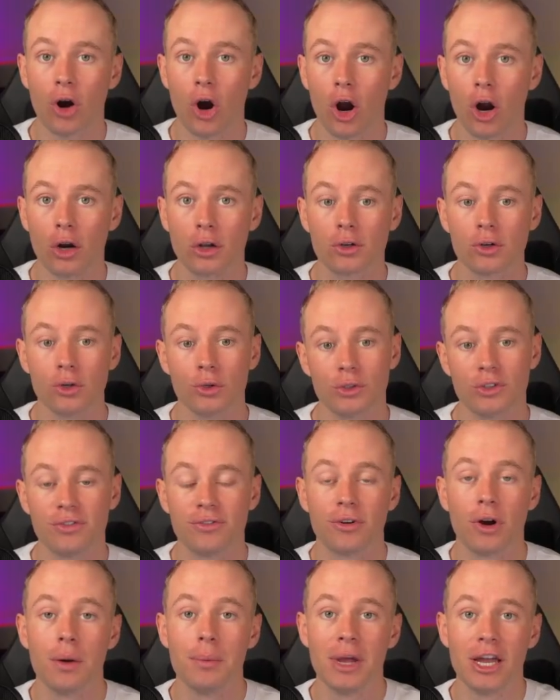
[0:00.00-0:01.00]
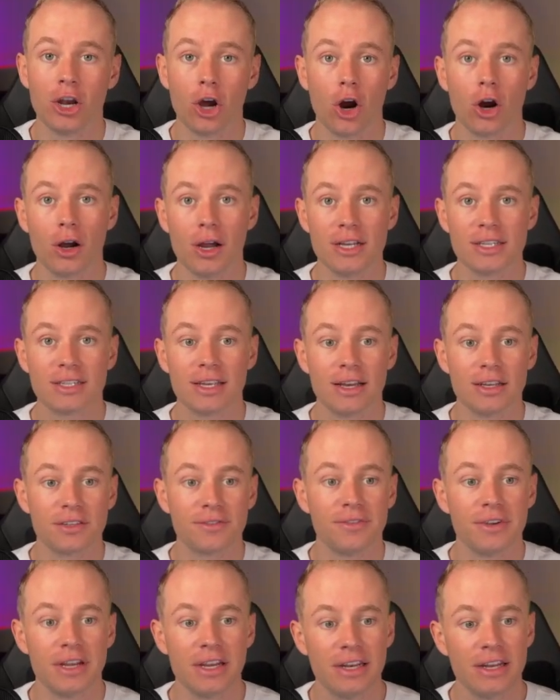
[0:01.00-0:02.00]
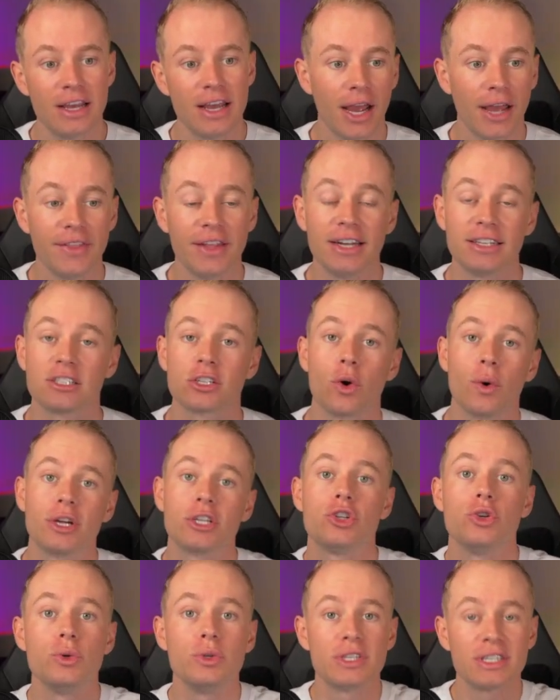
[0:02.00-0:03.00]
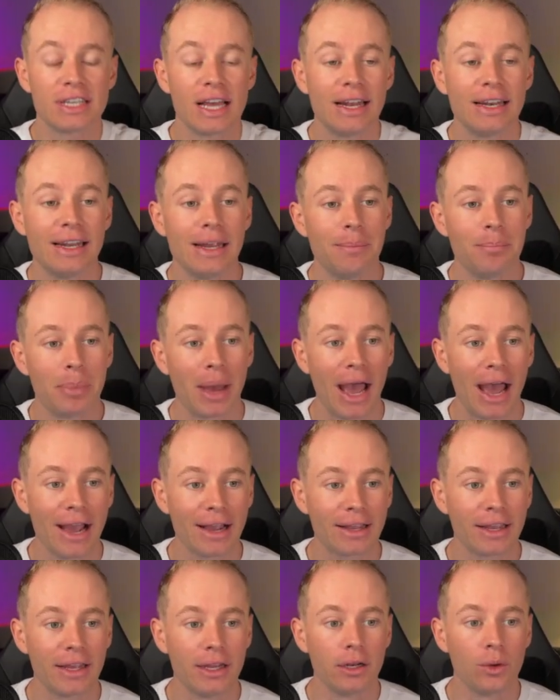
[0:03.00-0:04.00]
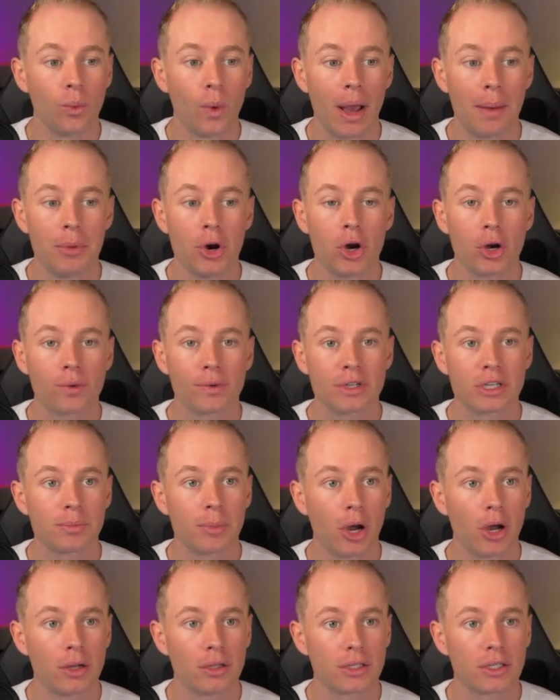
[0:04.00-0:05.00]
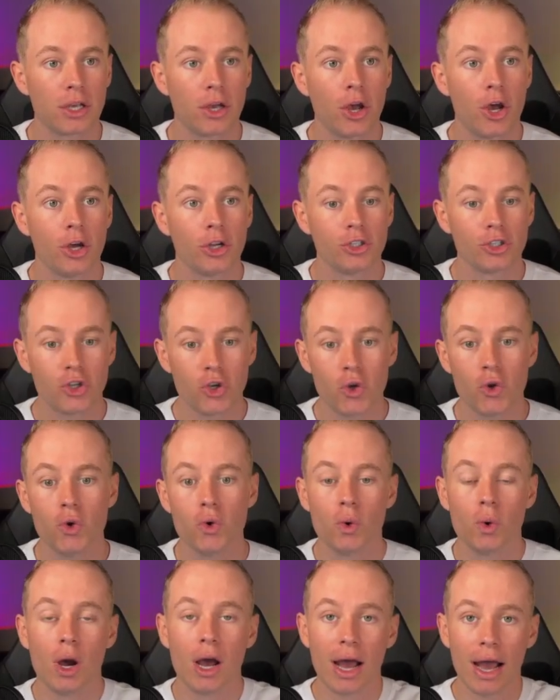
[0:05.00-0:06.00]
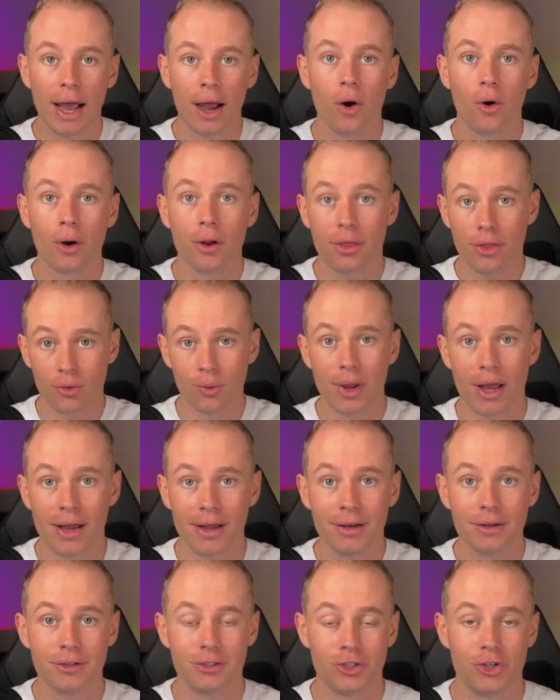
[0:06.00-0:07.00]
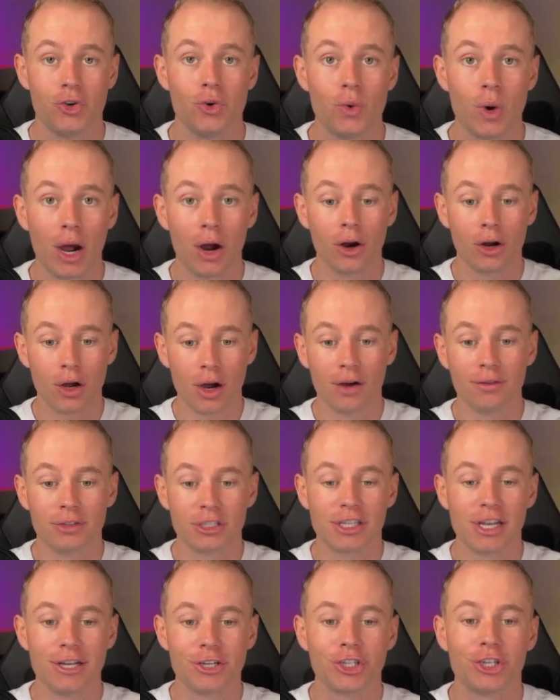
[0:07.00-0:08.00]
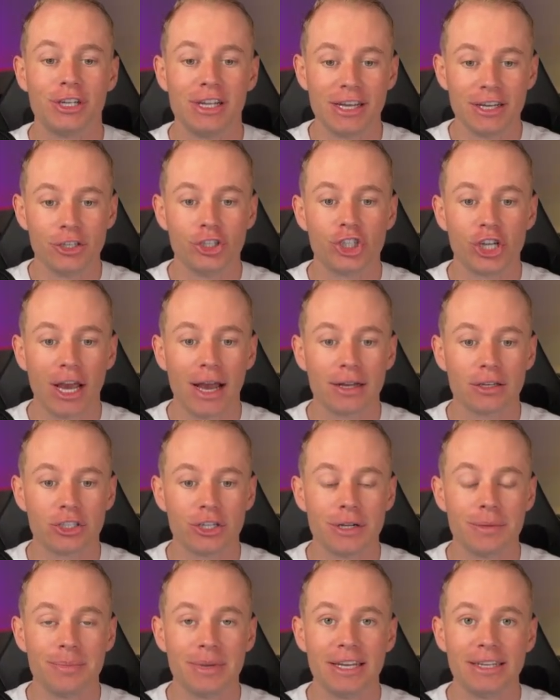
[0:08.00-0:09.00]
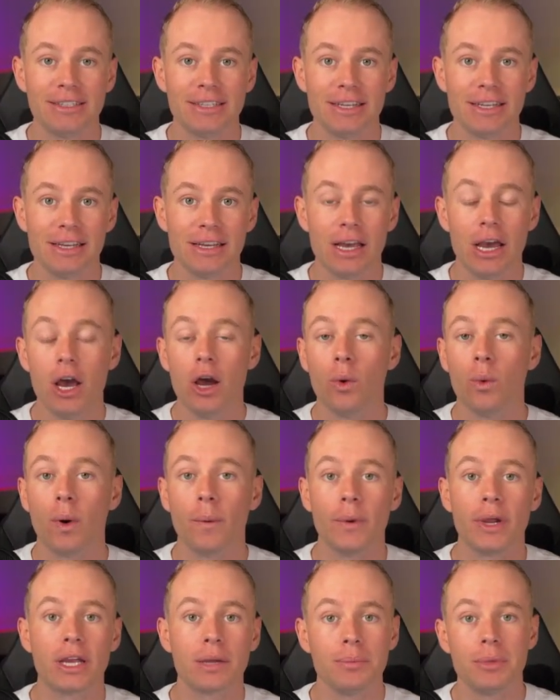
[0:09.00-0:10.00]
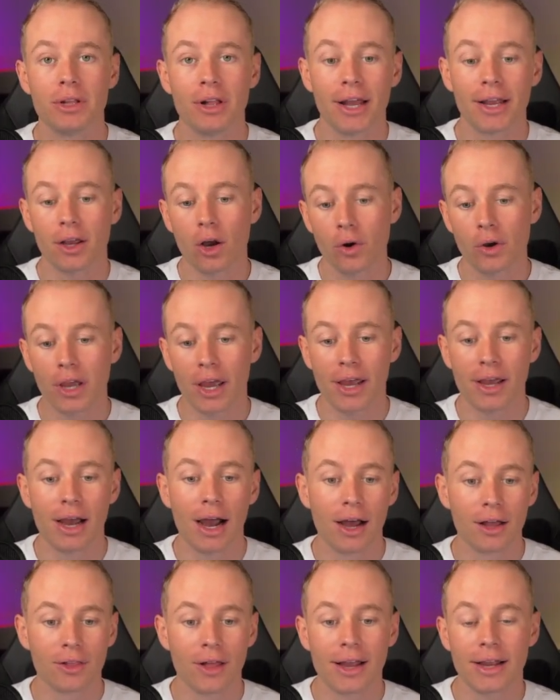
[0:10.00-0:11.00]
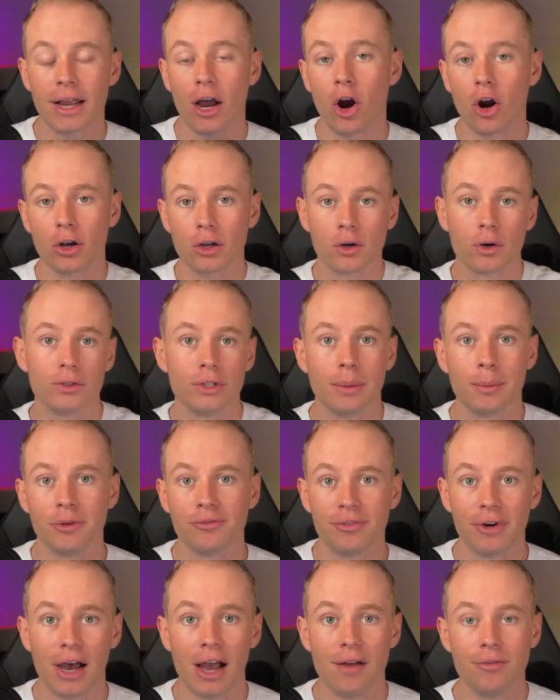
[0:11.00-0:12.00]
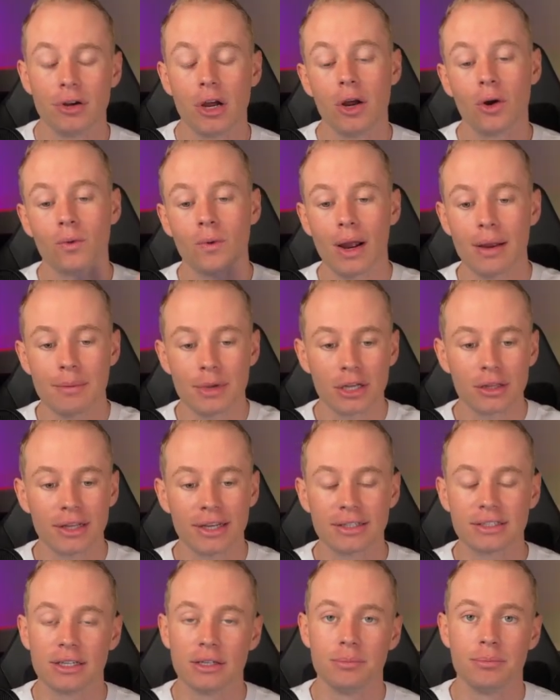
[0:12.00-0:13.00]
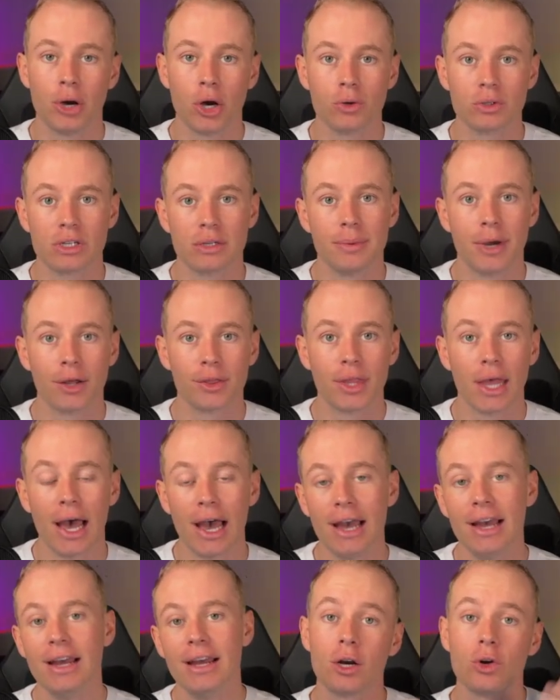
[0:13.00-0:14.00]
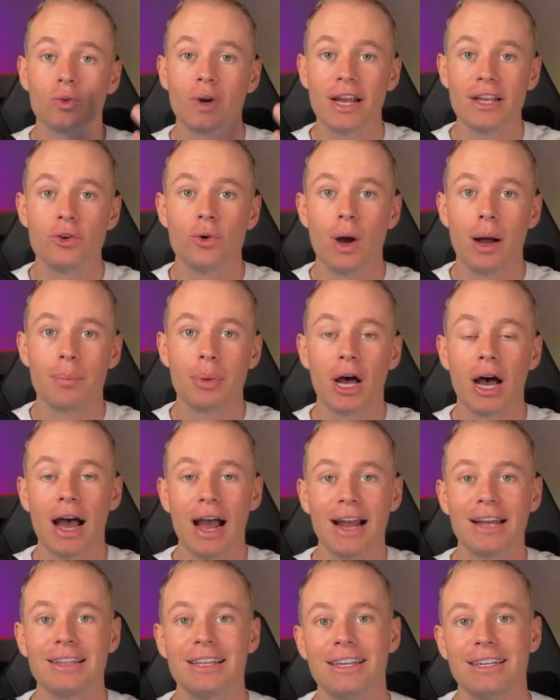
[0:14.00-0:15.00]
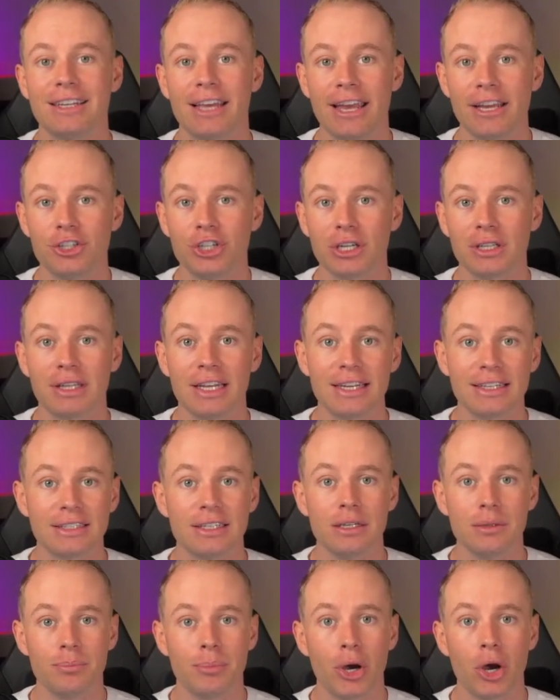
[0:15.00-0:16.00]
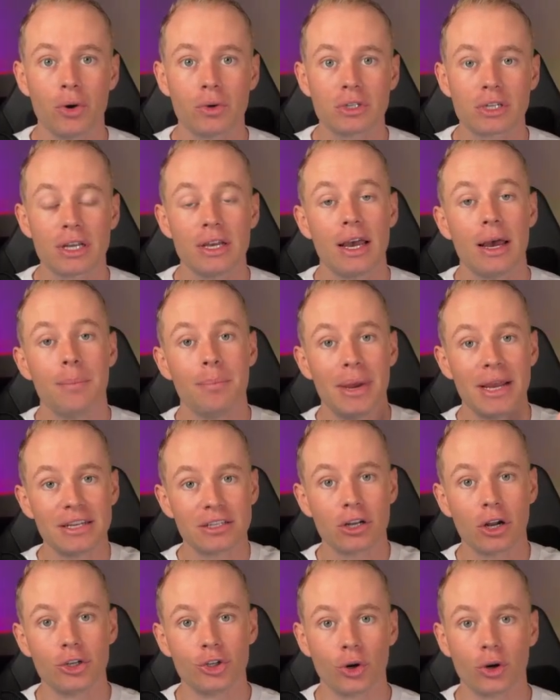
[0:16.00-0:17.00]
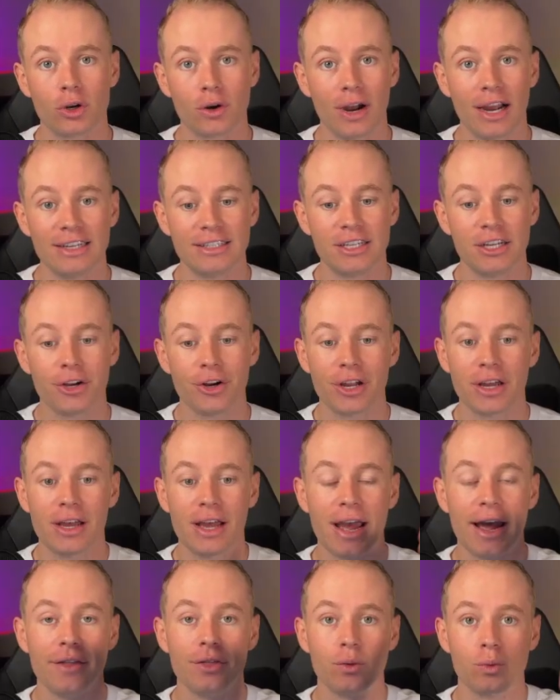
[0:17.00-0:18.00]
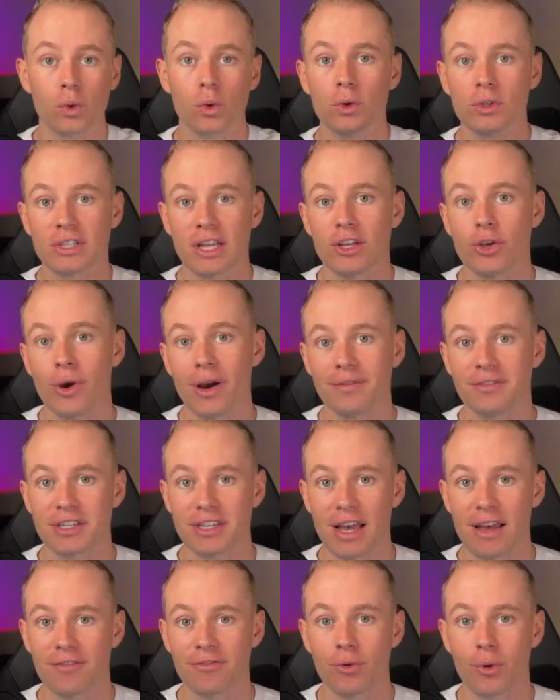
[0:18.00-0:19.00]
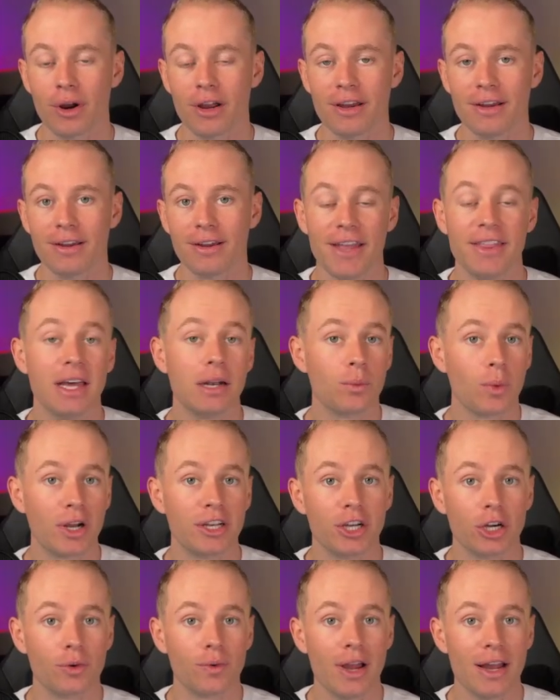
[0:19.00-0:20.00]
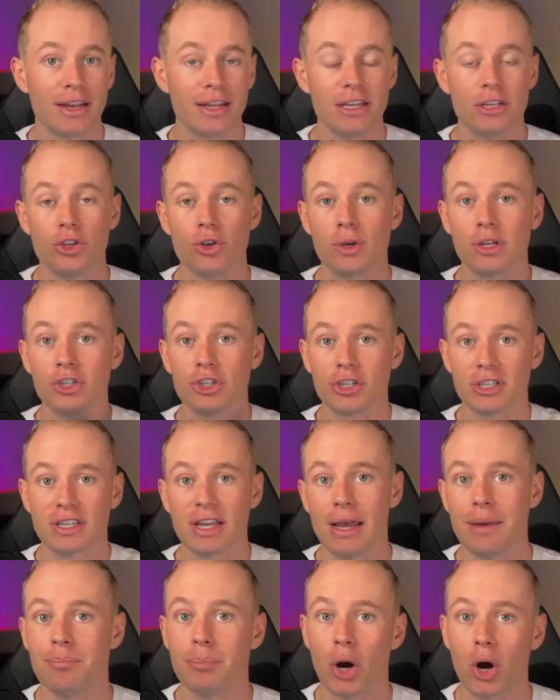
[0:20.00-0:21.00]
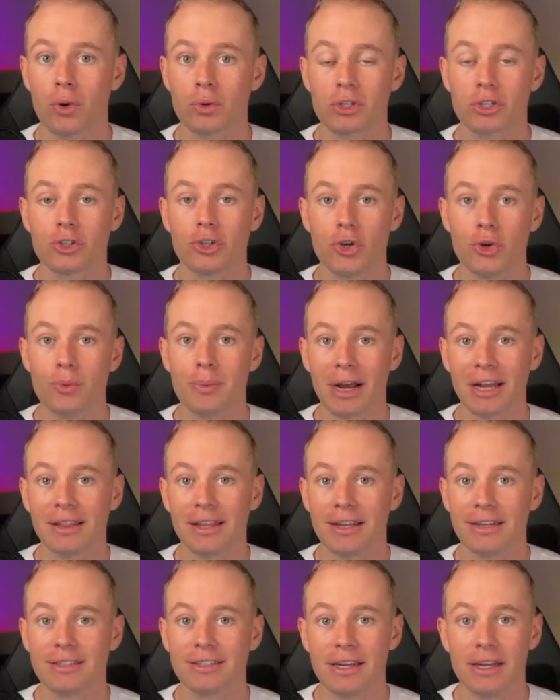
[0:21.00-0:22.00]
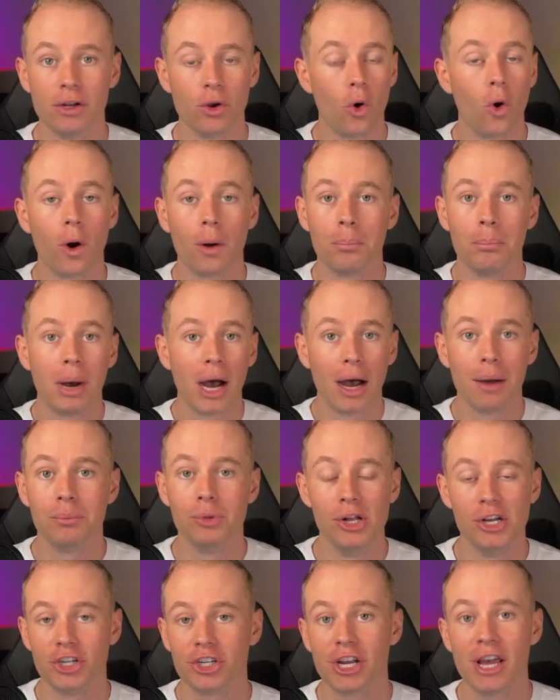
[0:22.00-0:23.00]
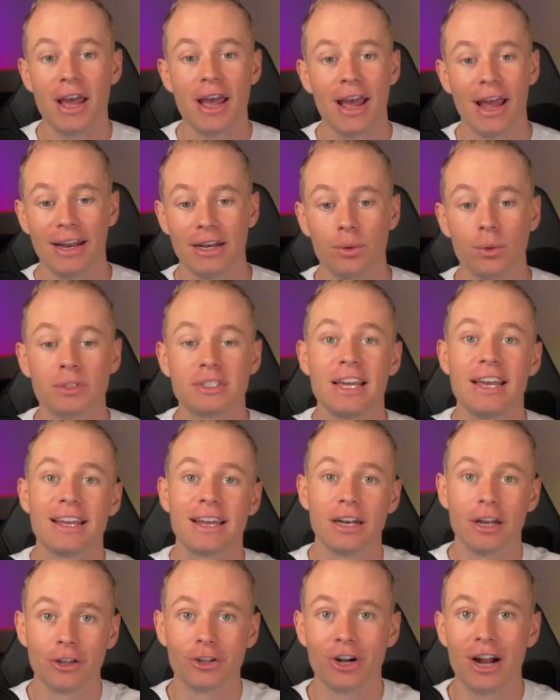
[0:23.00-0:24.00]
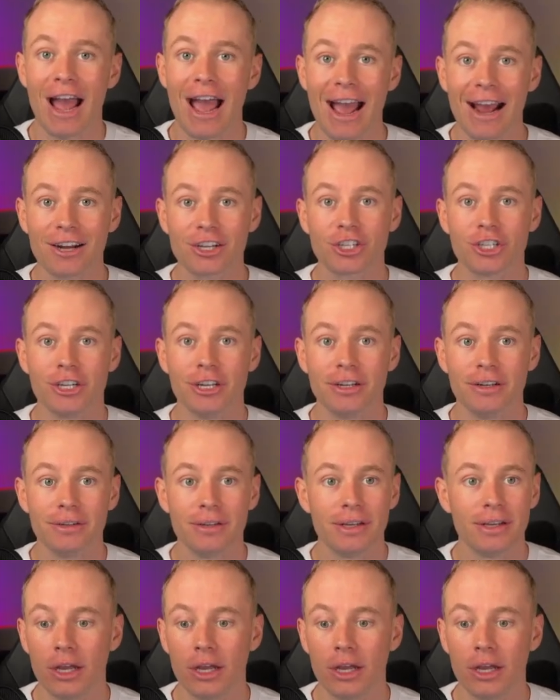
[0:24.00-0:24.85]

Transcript: articles from an RSS feed, and then it's going to send it back in a webhook response to our thread, to our conversation in ChatGPT, where we can be like, okay, I like article number 5, write me a LinkedIn post about that. It'll write you up a highly engaging LinkedIn post based on your criteria and the rules that you have set for it. And then when you're ready, you can just say post to my LinkedIn or publish, and it will take another action.